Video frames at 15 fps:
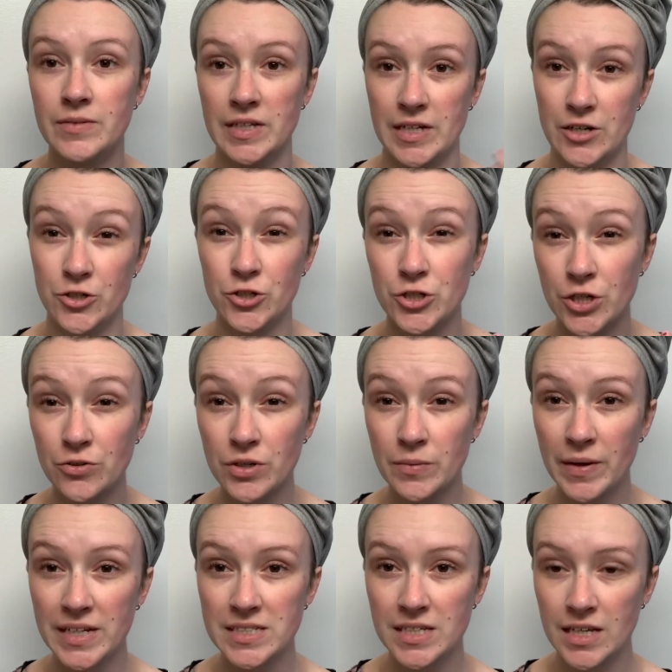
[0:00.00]
undertone in my
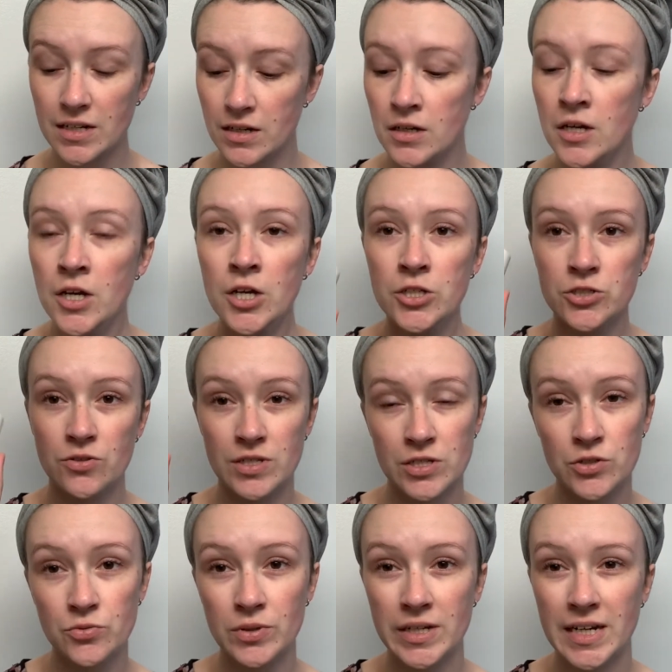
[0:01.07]
skin, so this
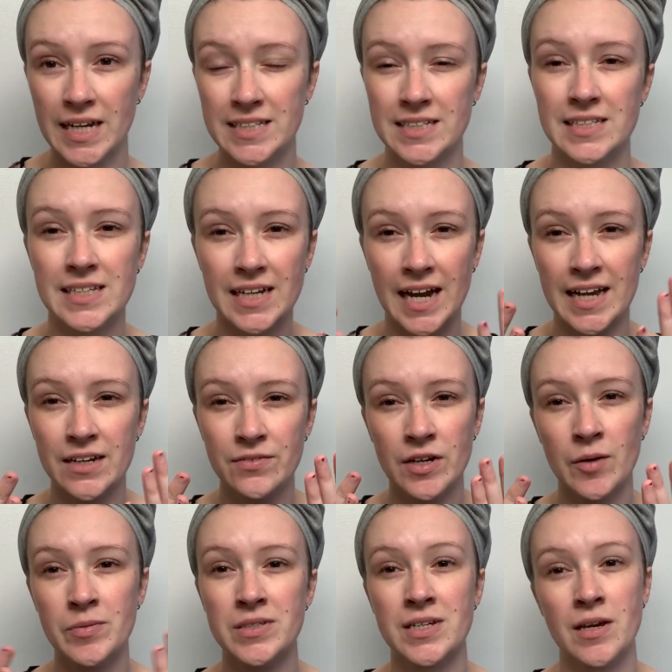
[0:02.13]
is really nice because it kind of
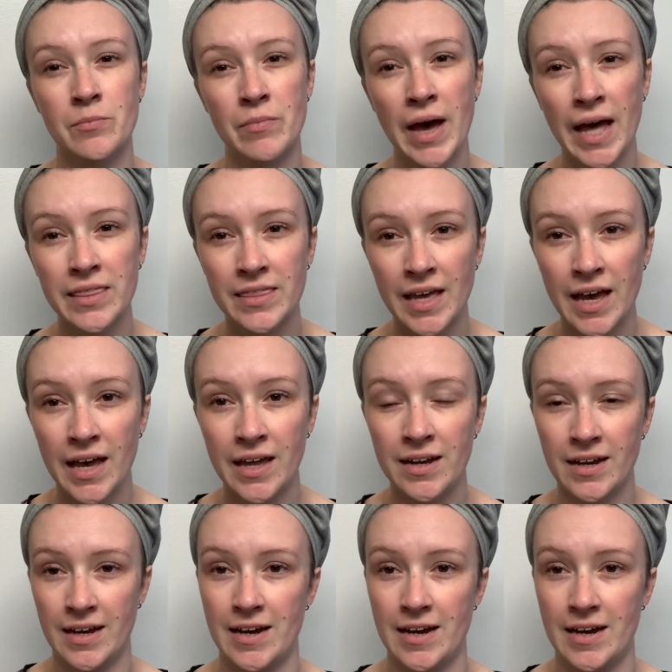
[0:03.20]
helps to combat that.